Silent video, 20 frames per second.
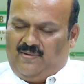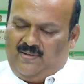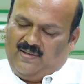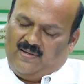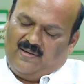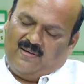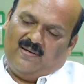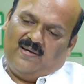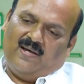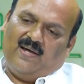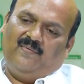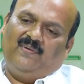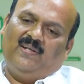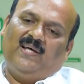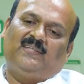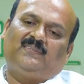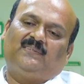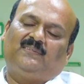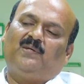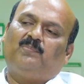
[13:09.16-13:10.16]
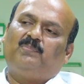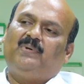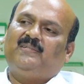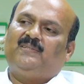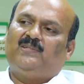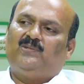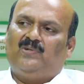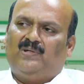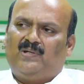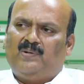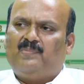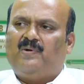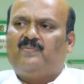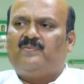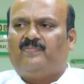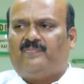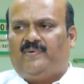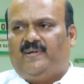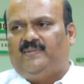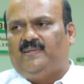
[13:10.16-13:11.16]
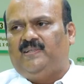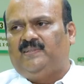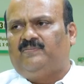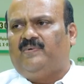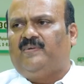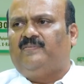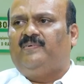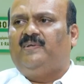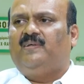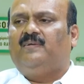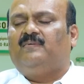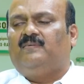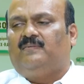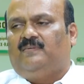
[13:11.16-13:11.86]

Yeah, I will ask the patient to come after 5 days, 1 week.